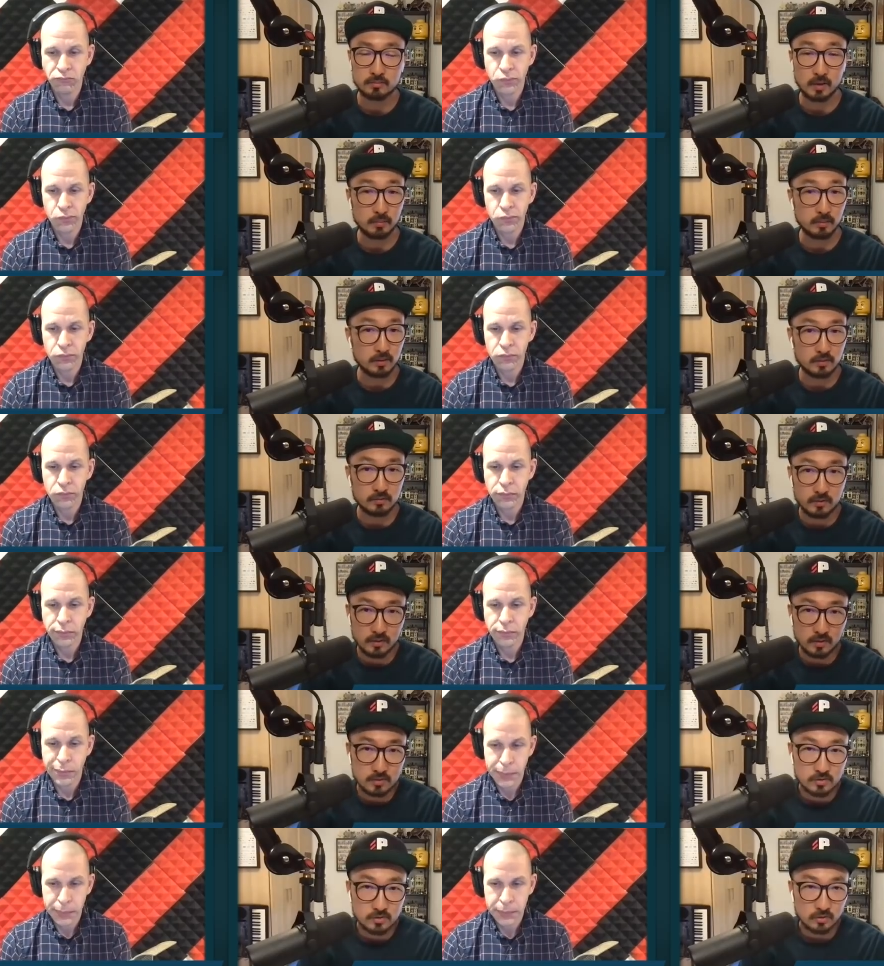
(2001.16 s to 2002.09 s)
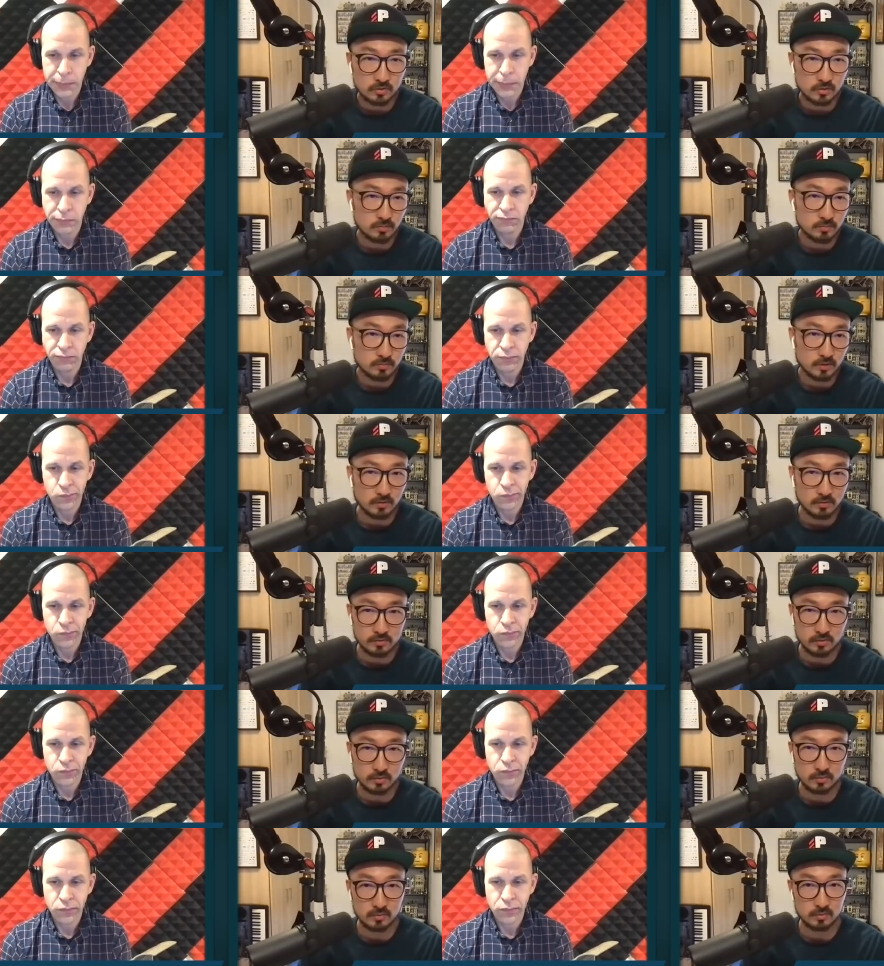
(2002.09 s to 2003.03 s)
Speaker 1: maybe even on the shows
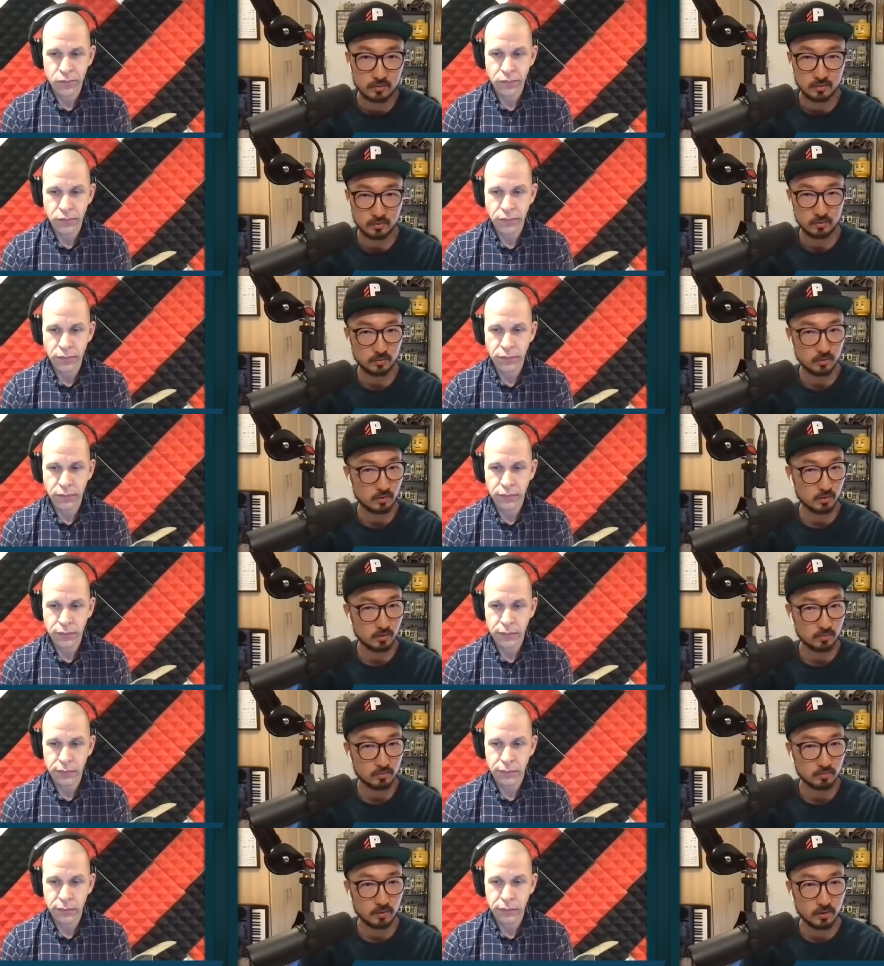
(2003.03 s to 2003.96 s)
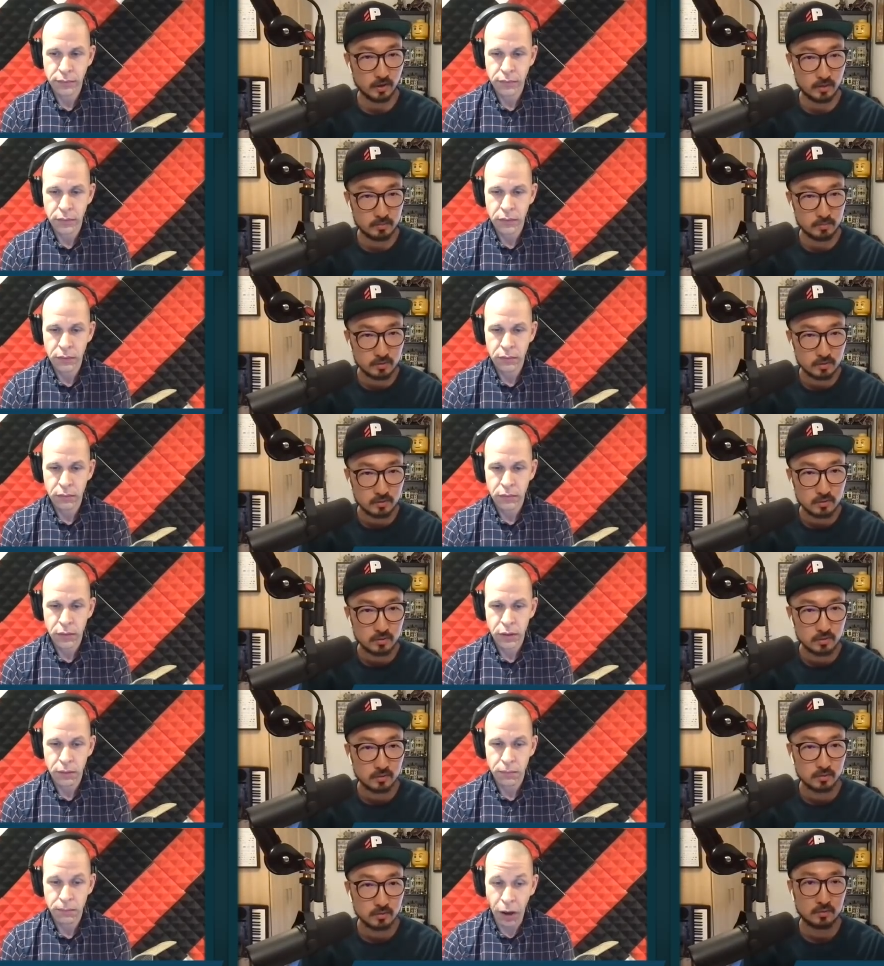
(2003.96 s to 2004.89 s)
themselves. You would you would hope, perhaps,
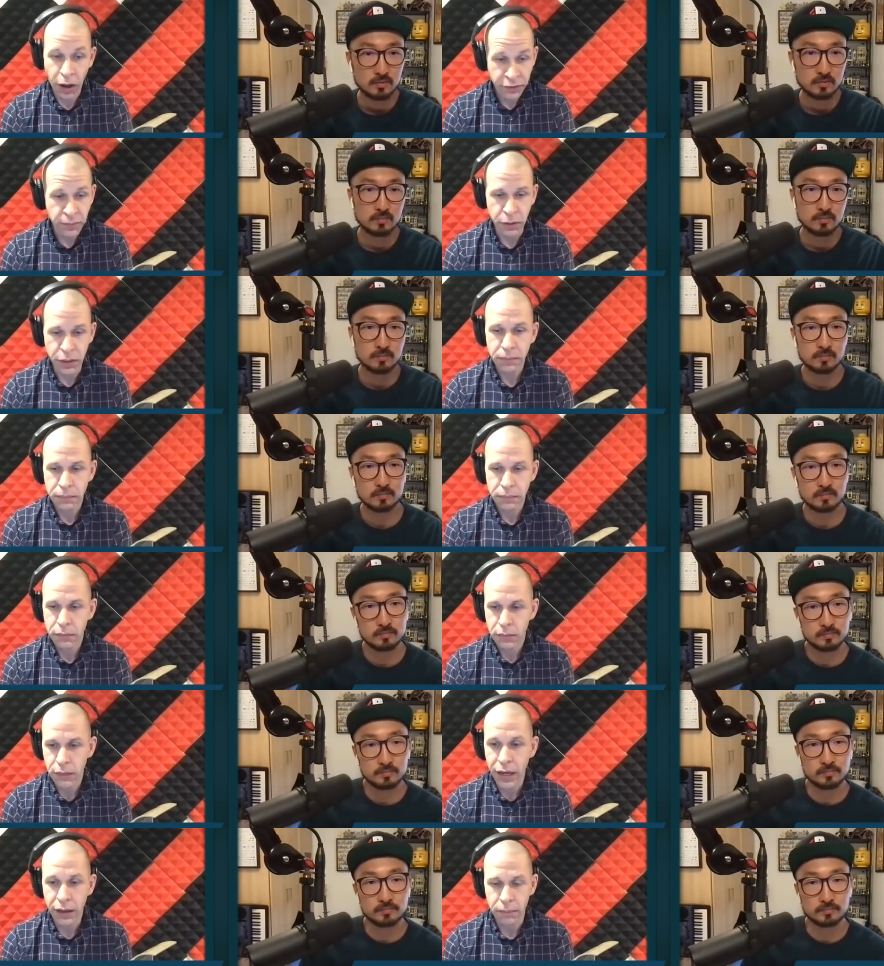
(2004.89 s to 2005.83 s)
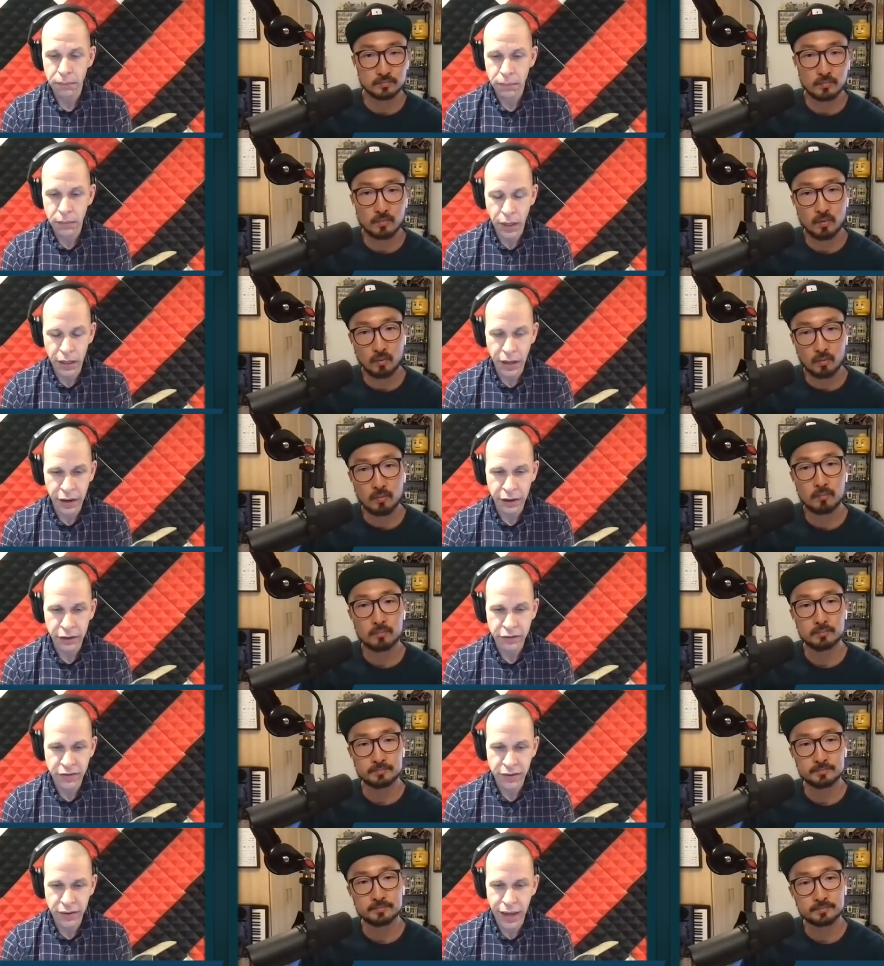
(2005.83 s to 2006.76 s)
Speaker 2: possibly, yeah. I, I
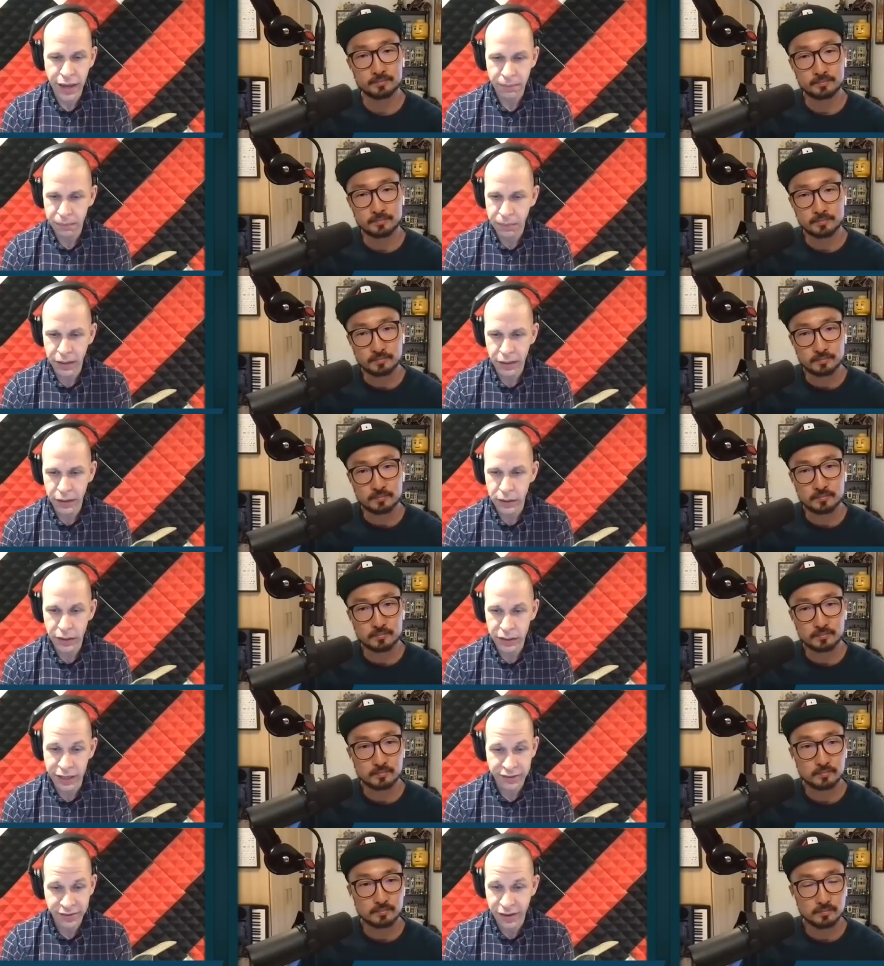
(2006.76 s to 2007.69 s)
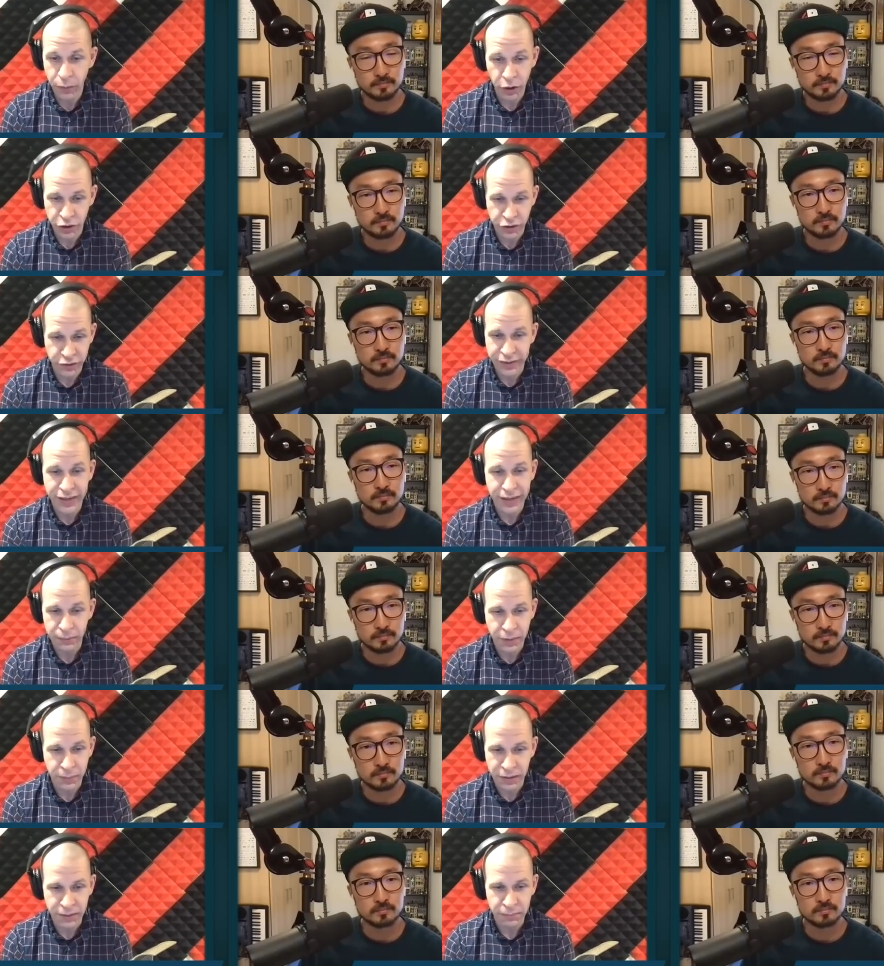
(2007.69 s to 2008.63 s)
could see that being unless they want to just keep
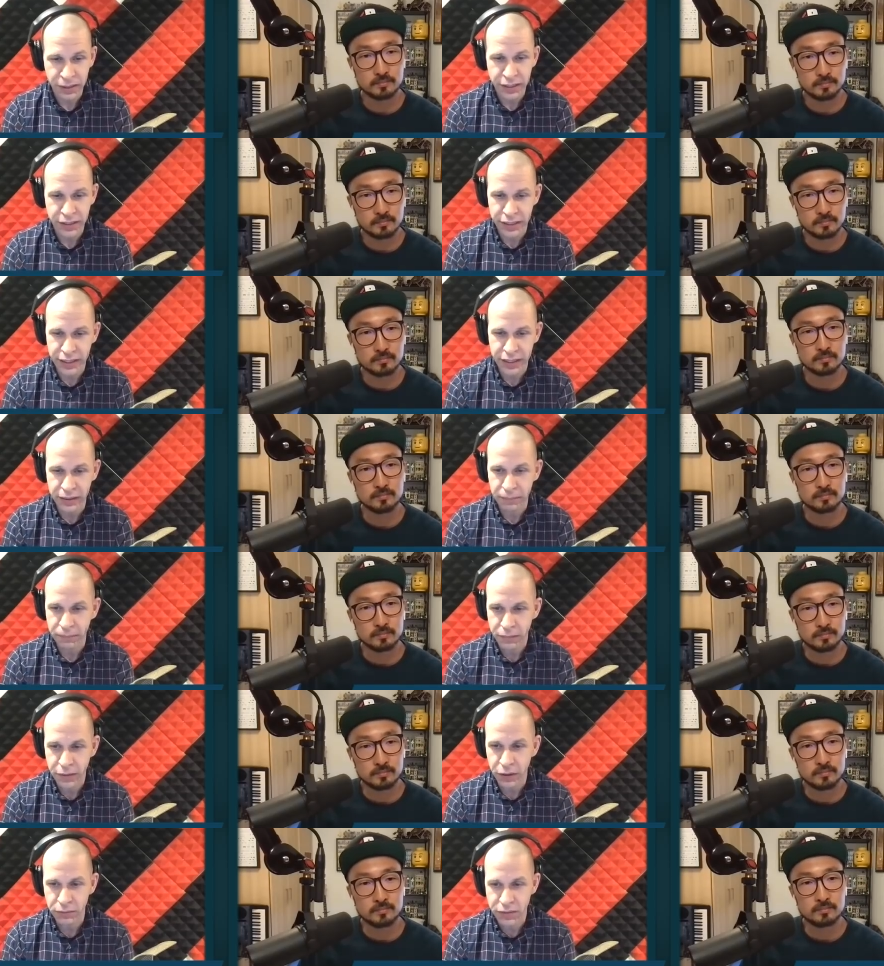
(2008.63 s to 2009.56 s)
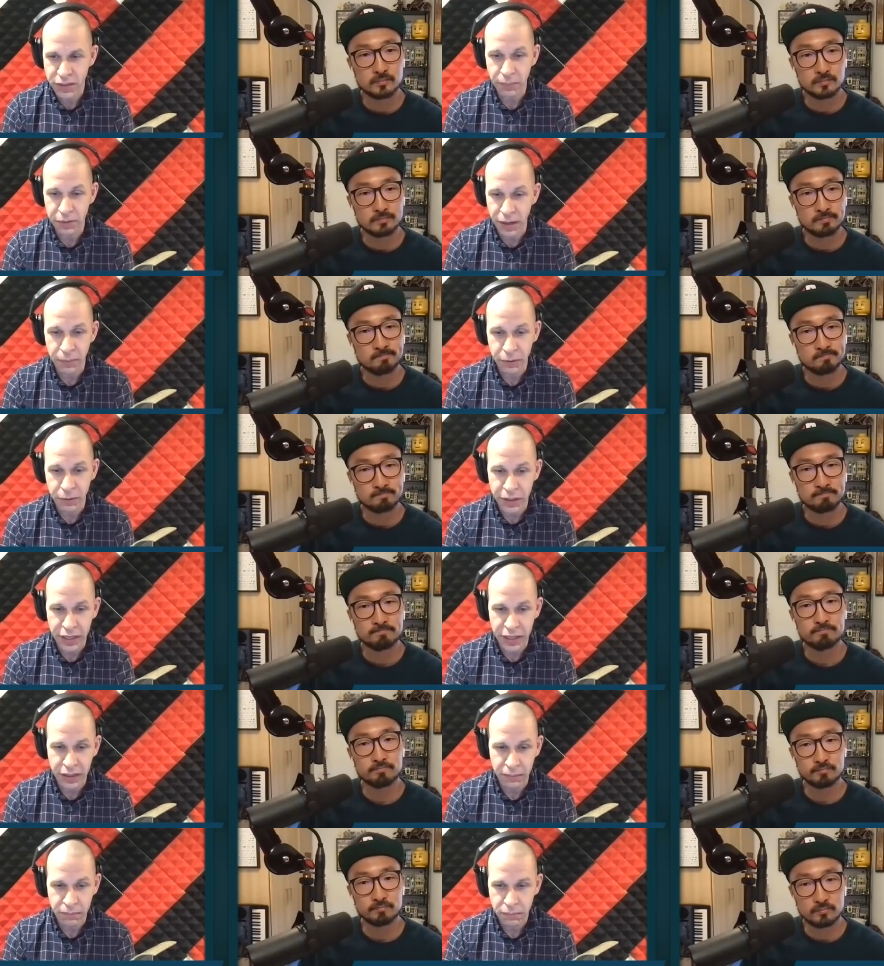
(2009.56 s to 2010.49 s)
them completely, you know,
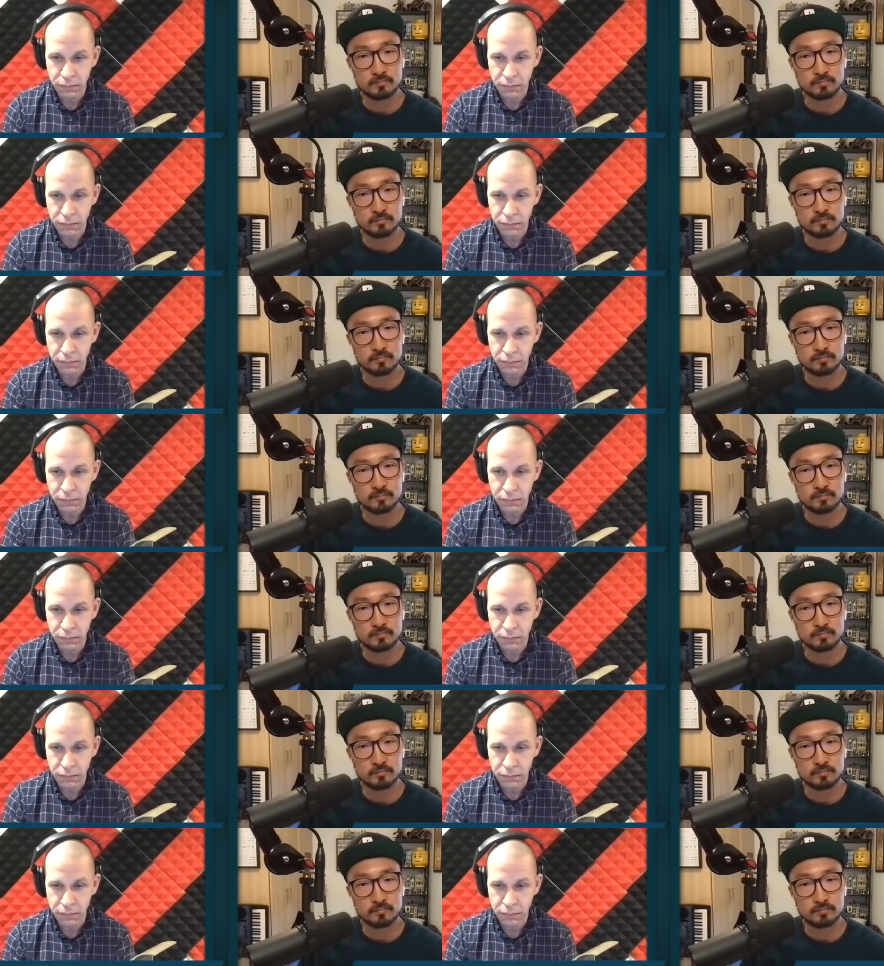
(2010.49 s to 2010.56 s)
WWE